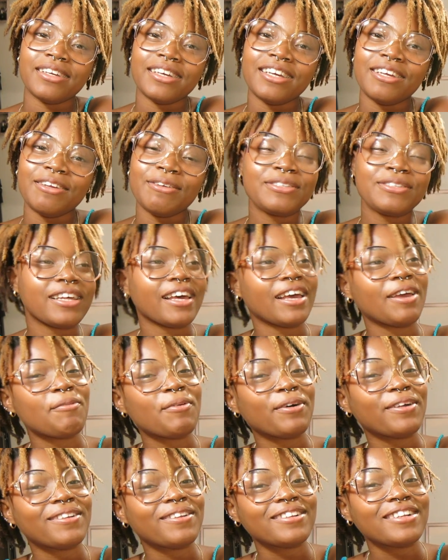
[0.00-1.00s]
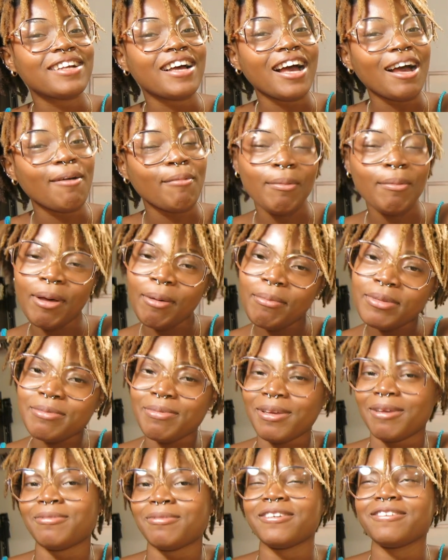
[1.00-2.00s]
And he was like, well, I'm my mama's
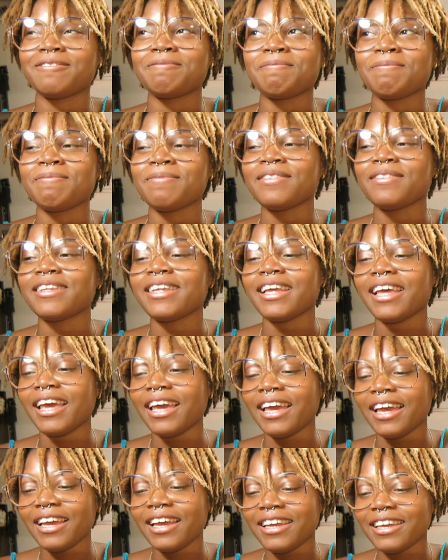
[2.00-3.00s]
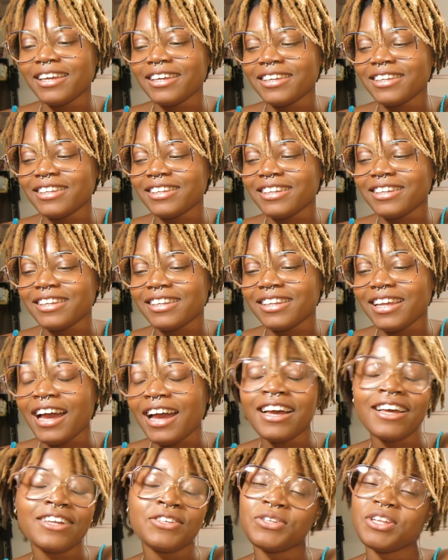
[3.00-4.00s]
baby. And I
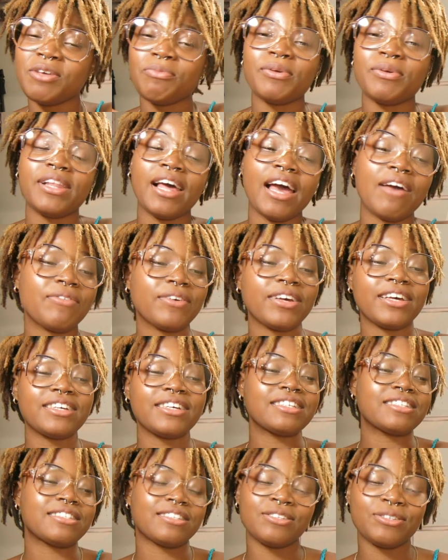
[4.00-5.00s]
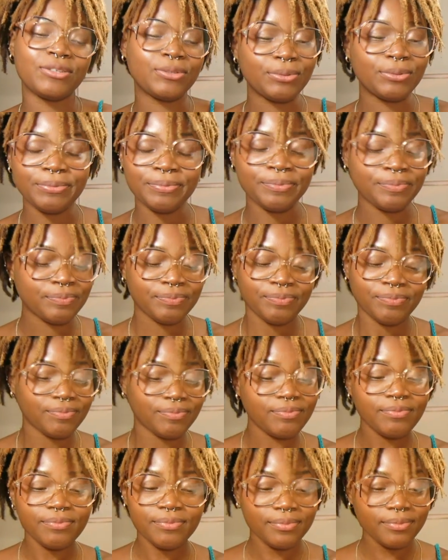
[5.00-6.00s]
couldn't help but laugh because dude,
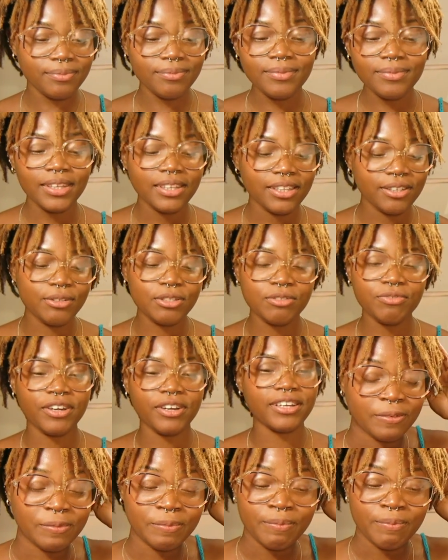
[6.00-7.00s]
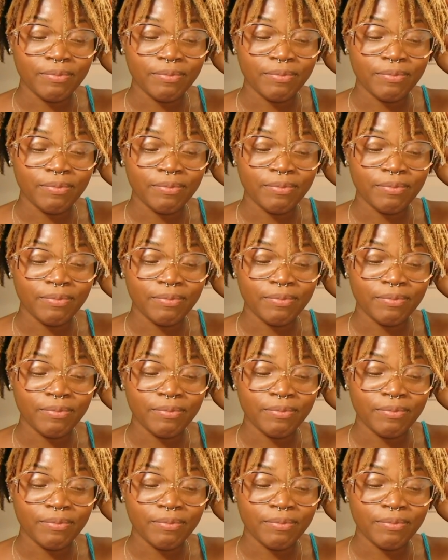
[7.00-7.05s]
he was funny.